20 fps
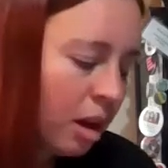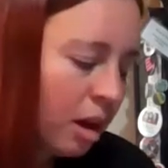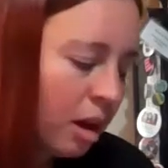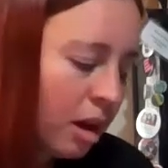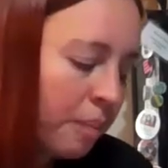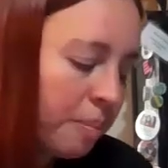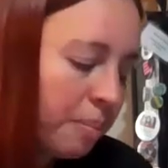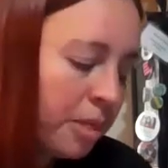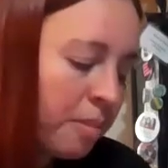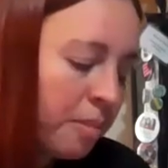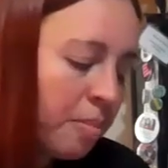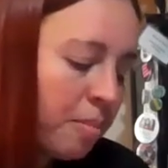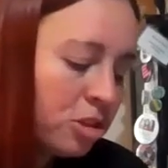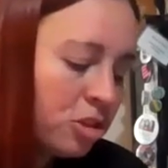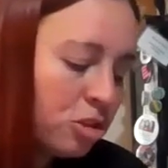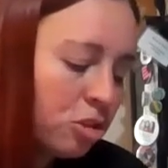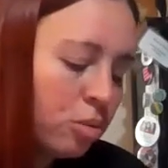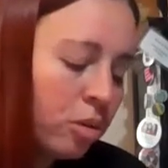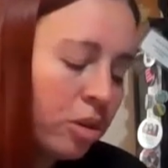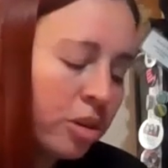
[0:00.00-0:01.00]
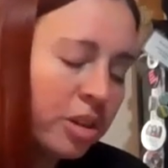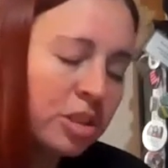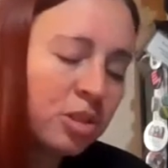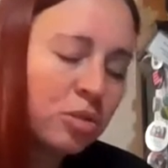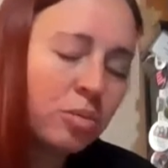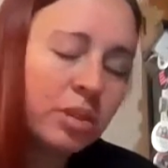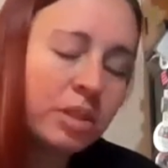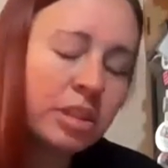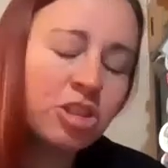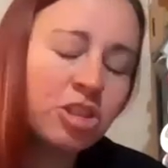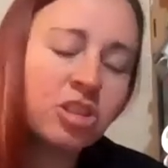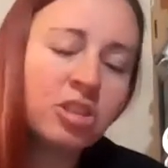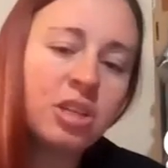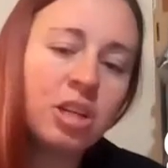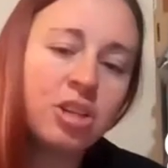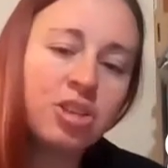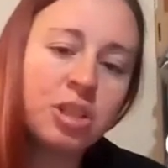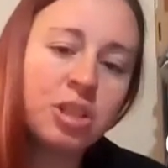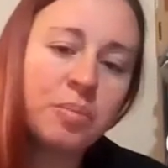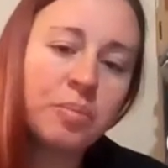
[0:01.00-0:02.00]
The module work is really just
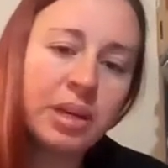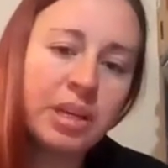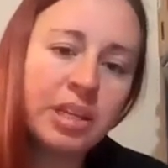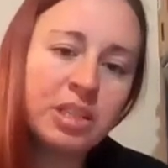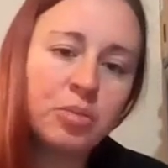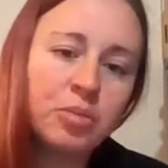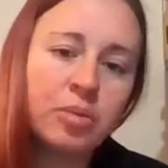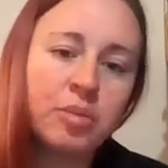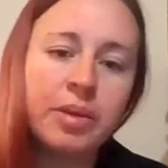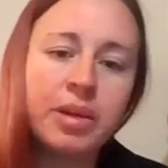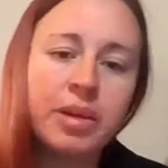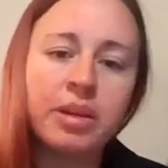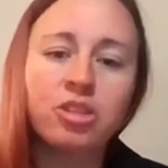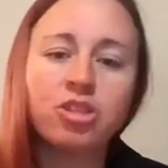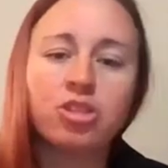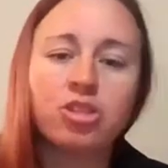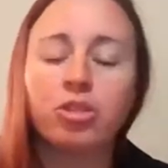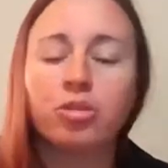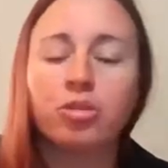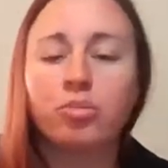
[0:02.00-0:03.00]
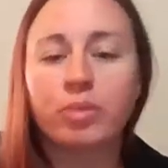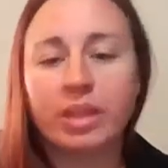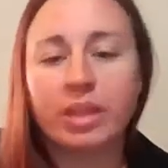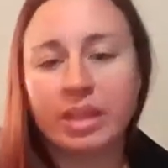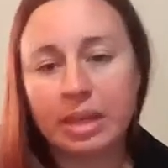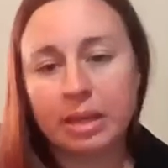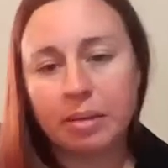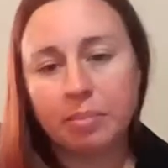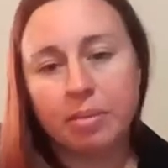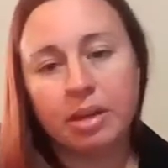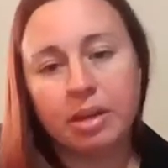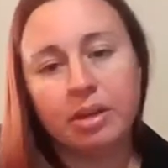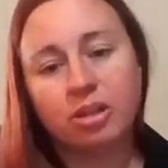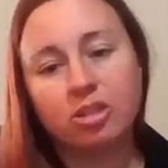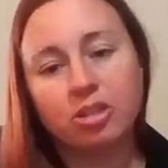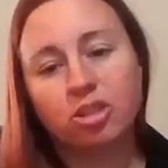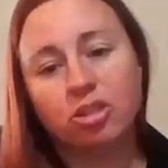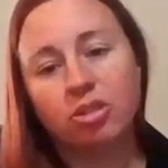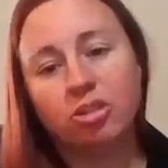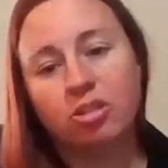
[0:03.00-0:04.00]
touching base with making sure you're reading,
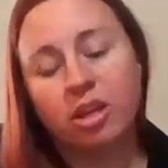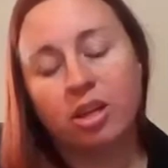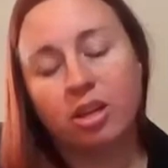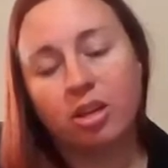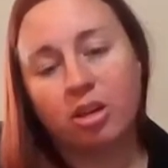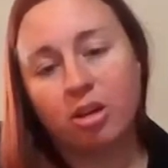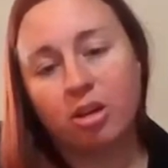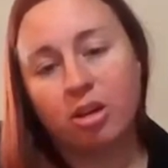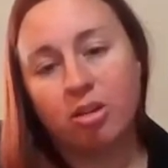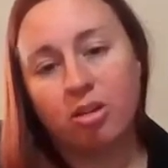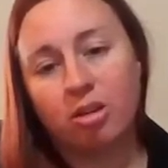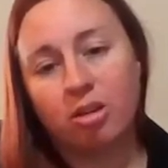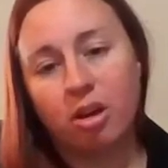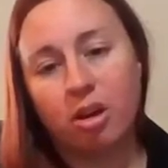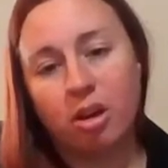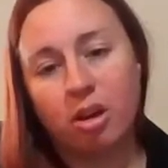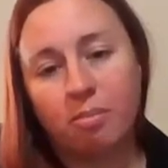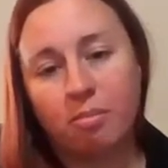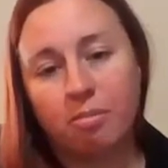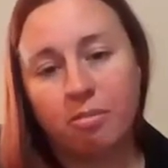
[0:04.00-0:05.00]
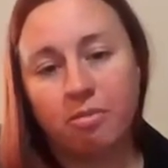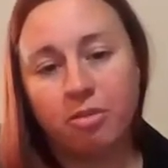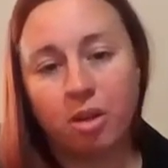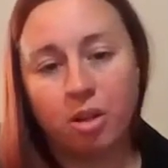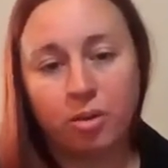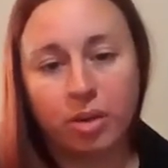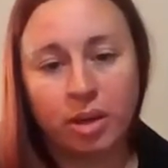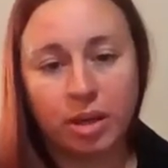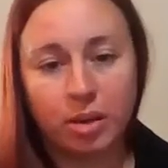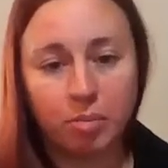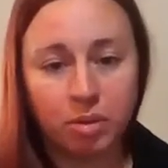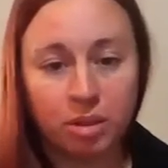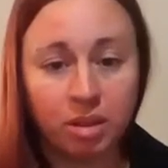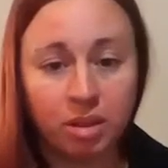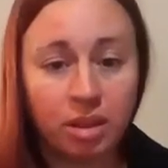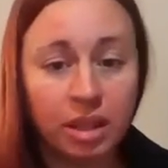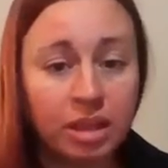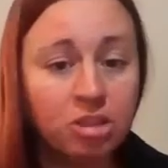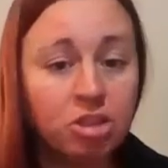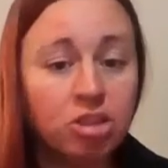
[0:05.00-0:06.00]
making sure that you're following up with
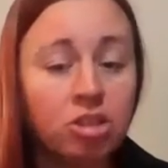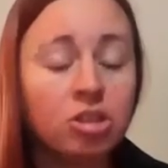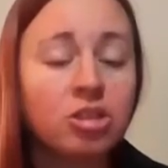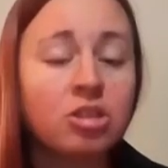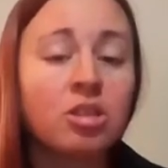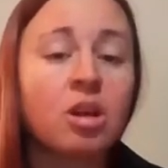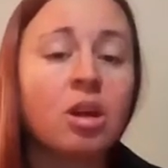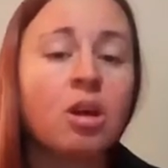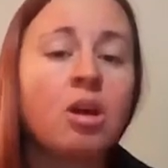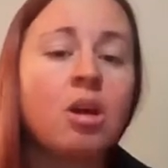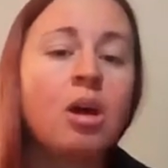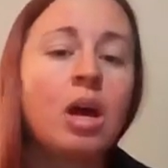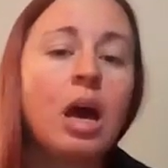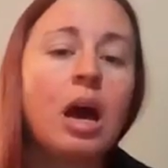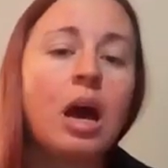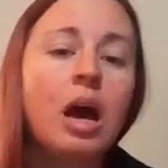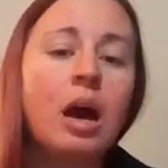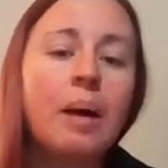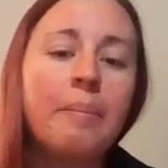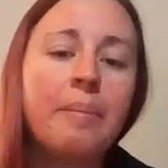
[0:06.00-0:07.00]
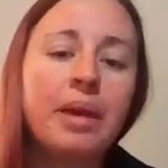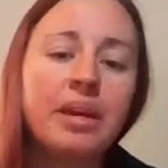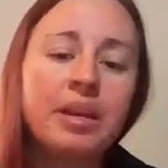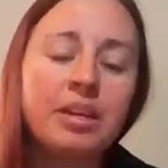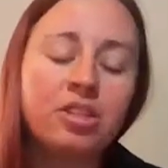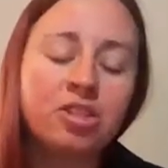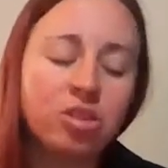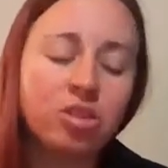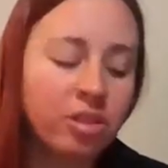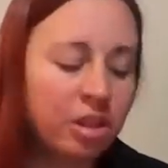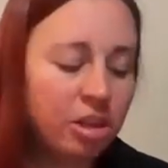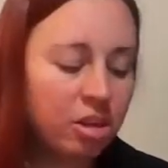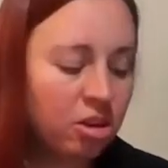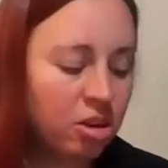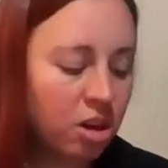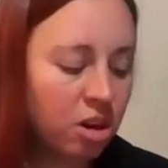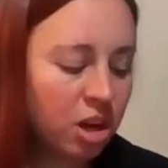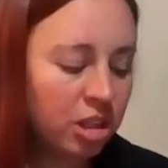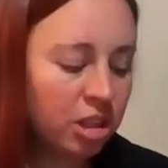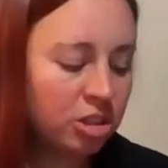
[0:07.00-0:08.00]
the lectures, making sure that
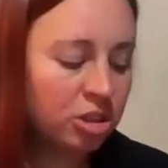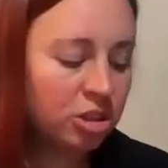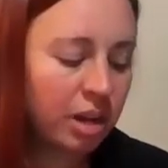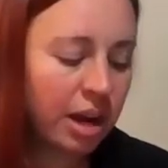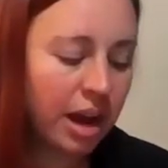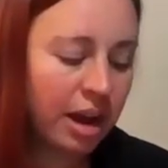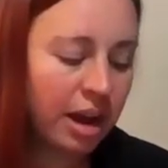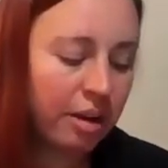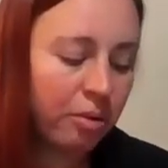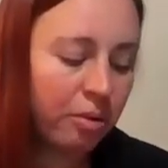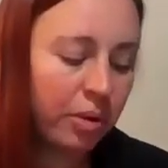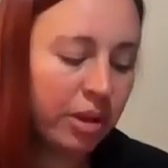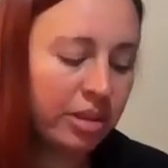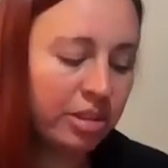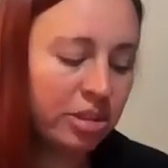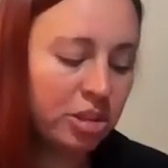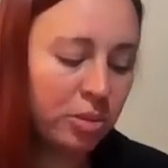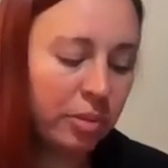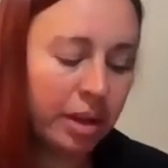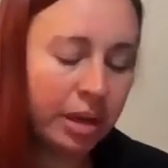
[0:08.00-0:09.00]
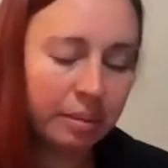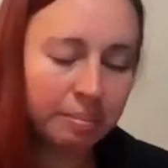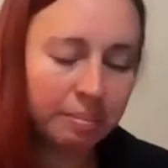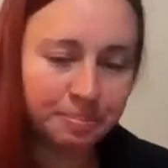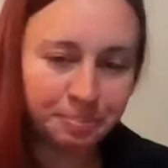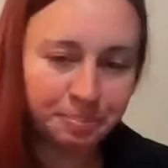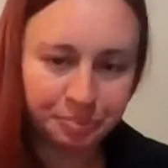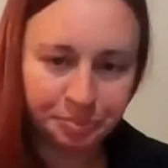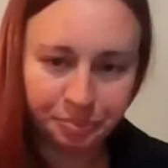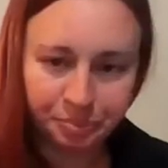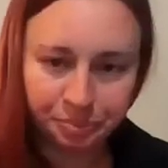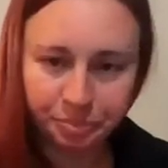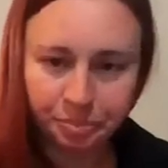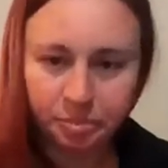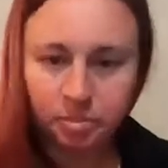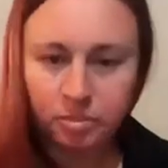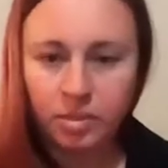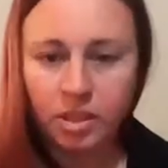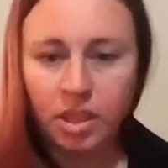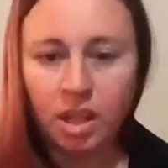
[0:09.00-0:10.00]
you're on track with doing
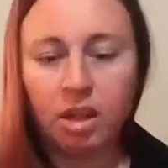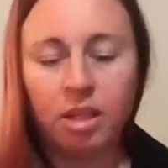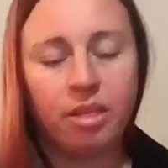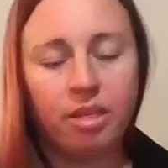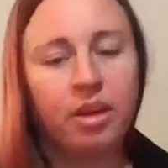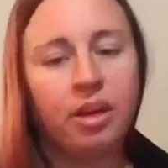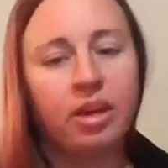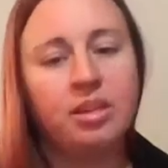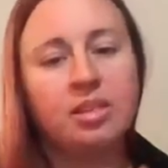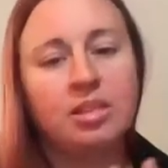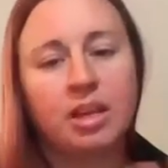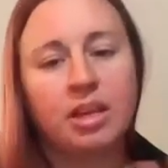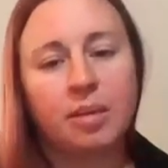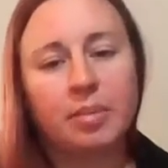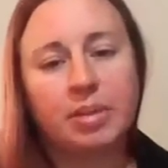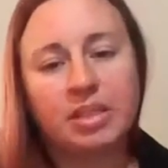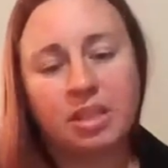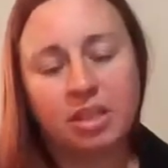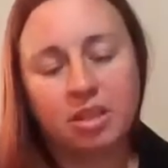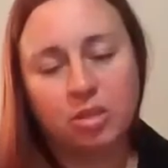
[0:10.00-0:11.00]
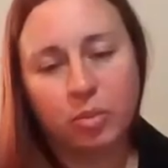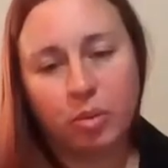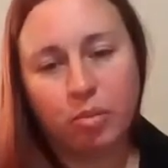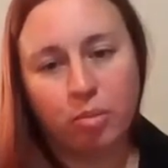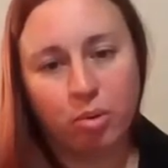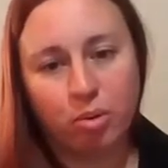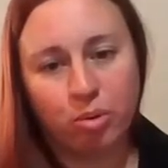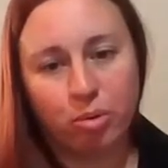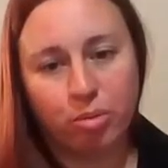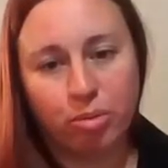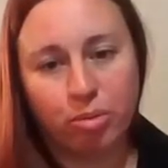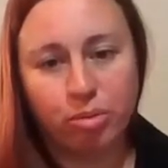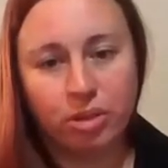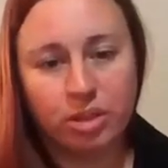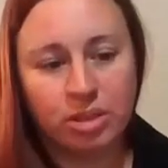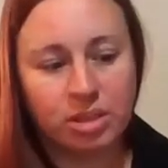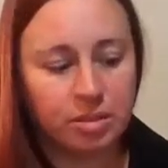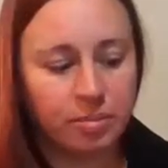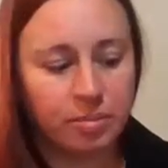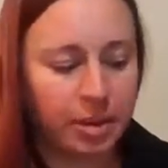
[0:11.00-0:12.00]
the assignments as we roll through
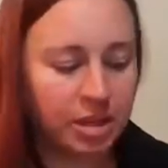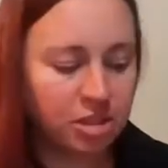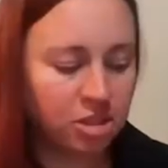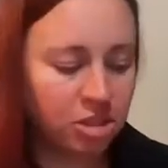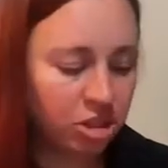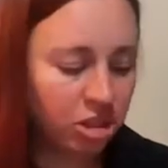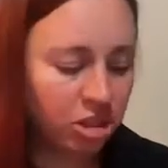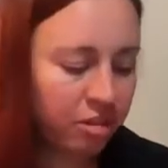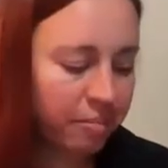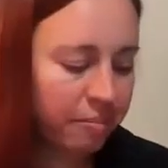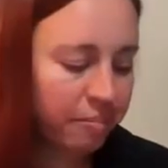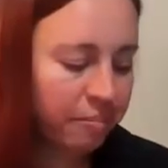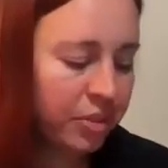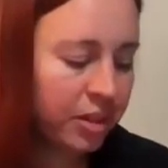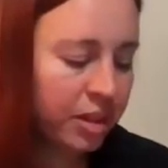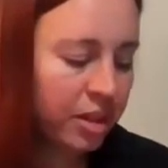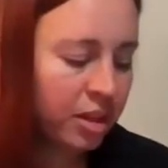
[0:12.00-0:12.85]
the semester.